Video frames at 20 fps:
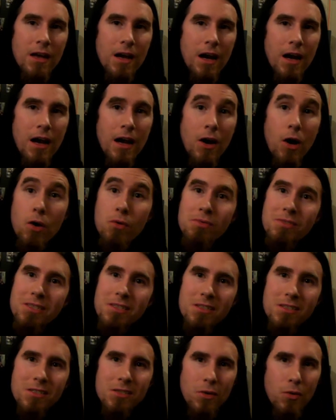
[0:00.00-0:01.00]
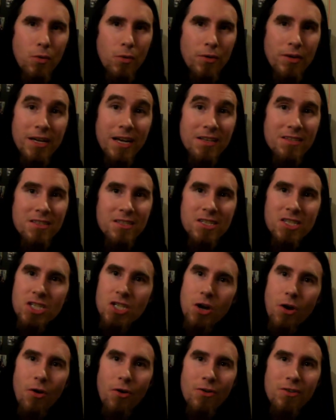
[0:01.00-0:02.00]
hosts or guest
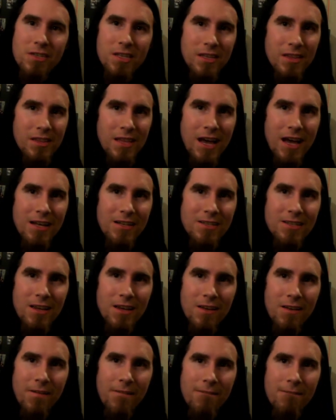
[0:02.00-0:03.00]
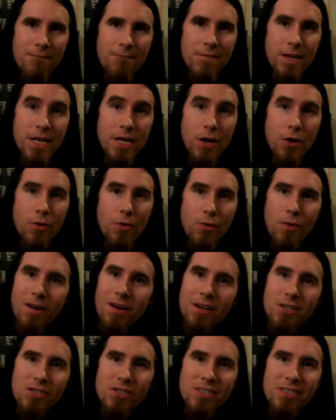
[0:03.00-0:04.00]
stars in that video,
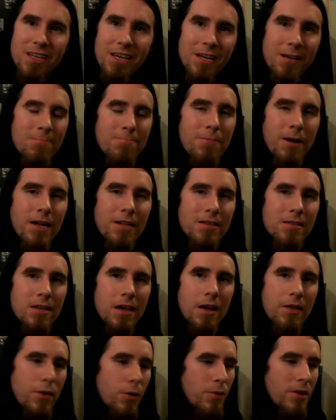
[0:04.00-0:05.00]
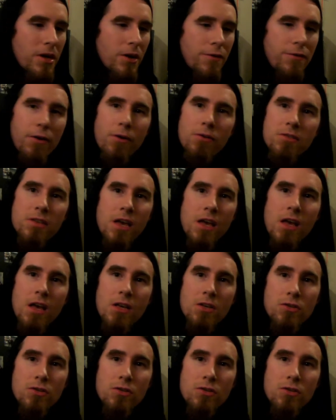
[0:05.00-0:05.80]
I should say. But there we go, folks.